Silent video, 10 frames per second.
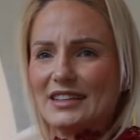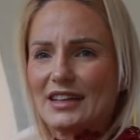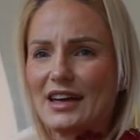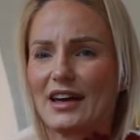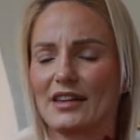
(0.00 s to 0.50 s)

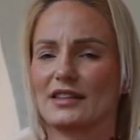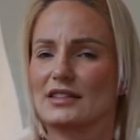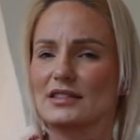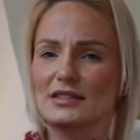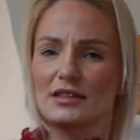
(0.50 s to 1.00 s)
yeah,
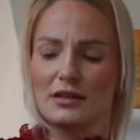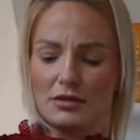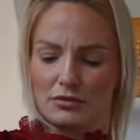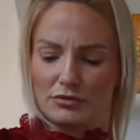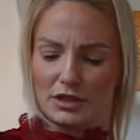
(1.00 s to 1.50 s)
this is
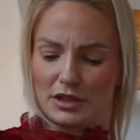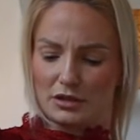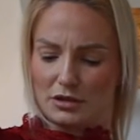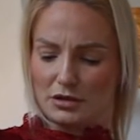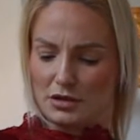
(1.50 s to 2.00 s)
really
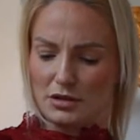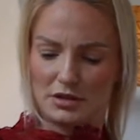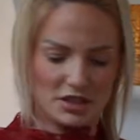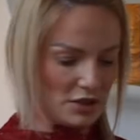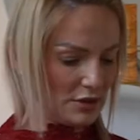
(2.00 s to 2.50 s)
good.
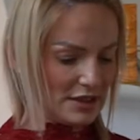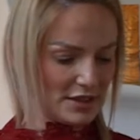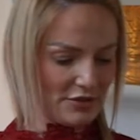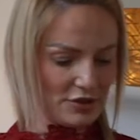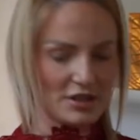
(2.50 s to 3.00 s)
Totally
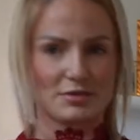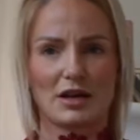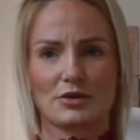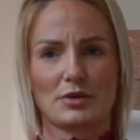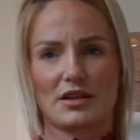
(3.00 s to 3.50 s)
different as
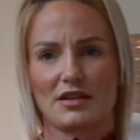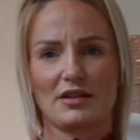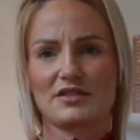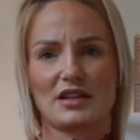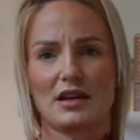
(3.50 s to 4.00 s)
well to anything
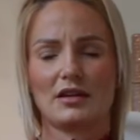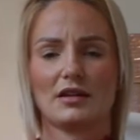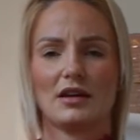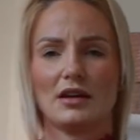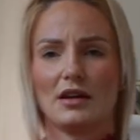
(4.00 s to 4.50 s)
I've seen
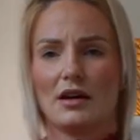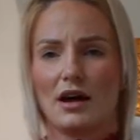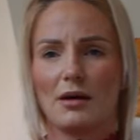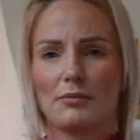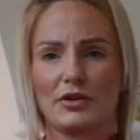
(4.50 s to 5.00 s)

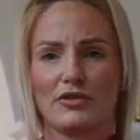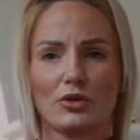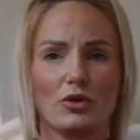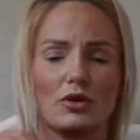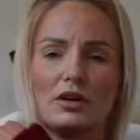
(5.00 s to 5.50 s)

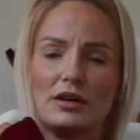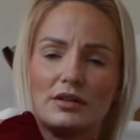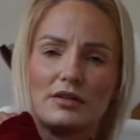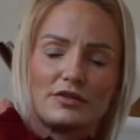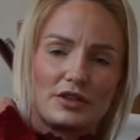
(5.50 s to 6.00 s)
before
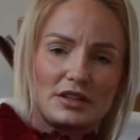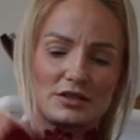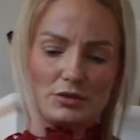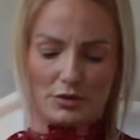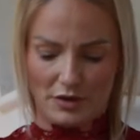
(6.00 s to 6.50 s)
for this
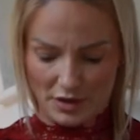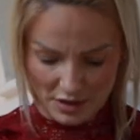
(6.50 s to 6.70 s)
sort of